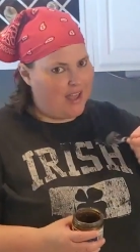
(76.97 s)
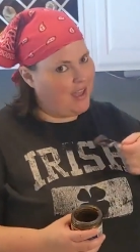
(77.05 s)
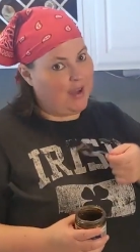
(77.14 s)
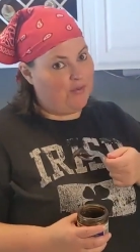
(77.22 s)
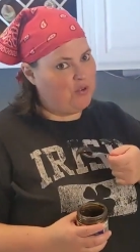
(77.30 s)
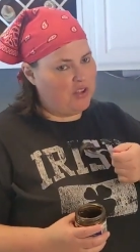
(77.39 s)

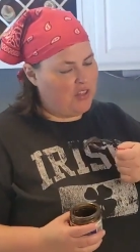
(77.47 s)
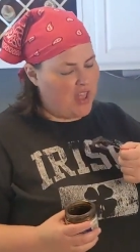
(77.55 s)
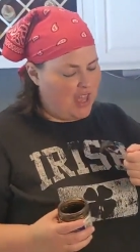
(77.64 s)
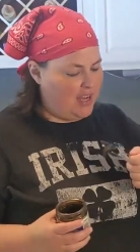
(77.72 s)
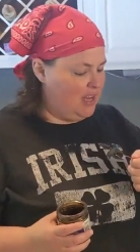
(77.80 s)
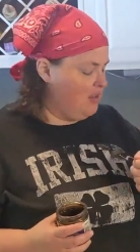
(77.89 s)
I will
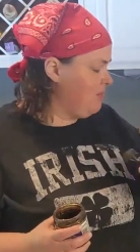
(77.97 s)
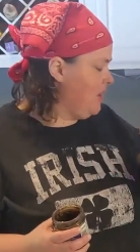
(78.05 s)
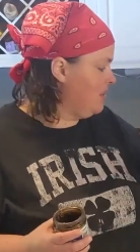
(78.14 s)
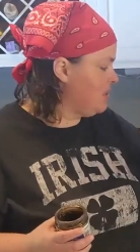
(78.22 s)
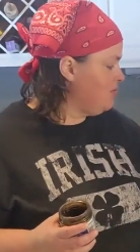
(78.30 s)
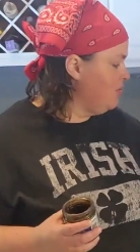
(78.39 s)
not eat it
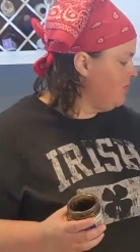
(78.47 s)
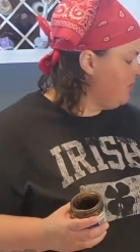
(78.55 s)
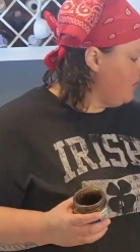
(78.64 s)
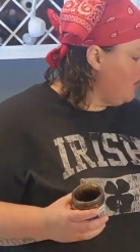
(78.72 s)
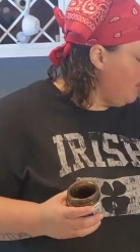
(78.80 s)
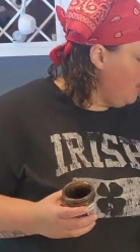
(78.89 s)
by the
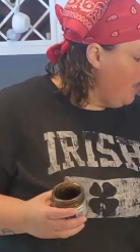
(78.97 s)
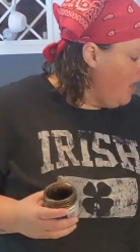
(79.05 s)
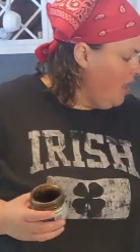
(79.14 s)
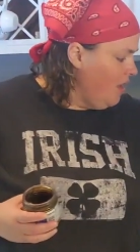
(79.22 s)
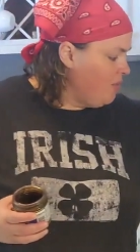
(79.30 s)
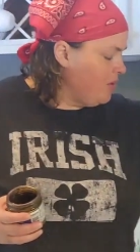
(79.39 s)
spoonful,
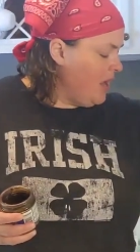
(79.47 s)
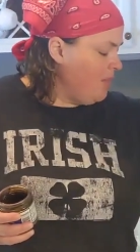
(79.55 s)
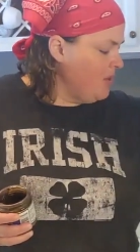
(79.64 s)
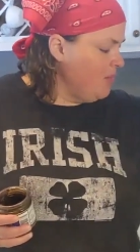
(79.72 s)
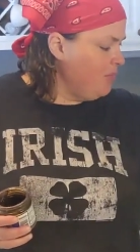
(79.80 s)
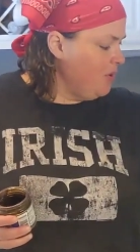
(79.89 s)
but I'm
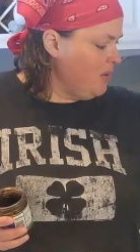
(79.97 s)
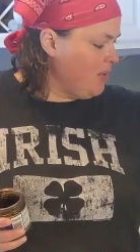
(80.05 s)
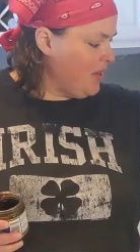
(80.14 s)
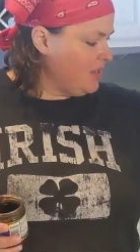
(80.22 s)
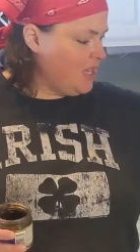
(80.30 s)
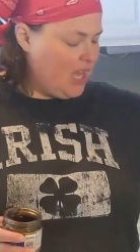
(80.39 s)
going to put
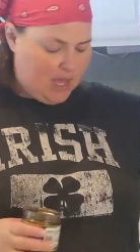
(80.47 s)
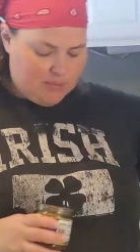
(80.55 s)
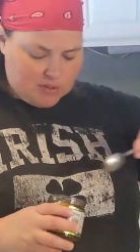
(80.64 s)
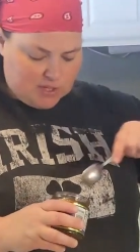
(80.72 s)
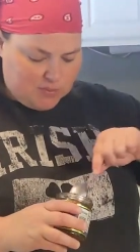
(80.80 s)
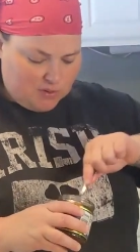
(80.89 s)
about a
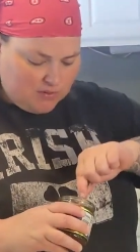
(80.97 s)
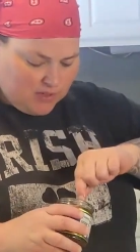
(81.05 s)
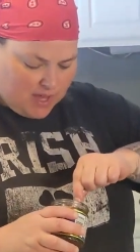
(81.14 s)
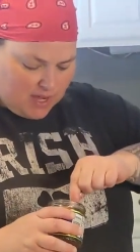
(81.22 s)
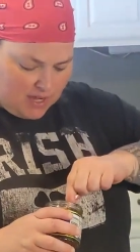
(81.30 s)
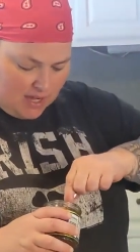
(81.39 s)
tablespoon of
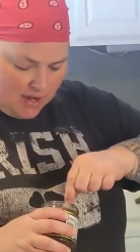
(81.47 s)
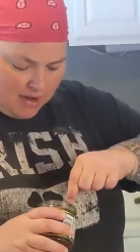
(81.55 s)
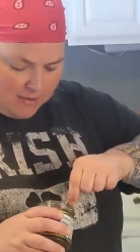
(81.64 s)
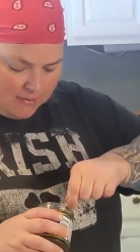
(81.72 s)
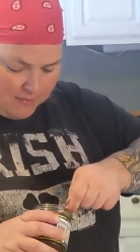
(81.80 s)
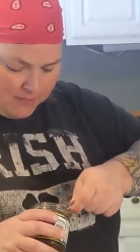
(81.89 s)
that in
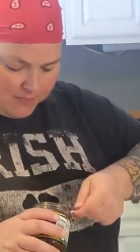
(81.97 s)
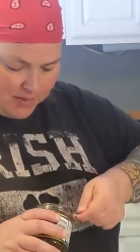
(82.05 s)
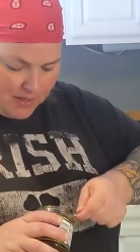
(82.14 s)
here.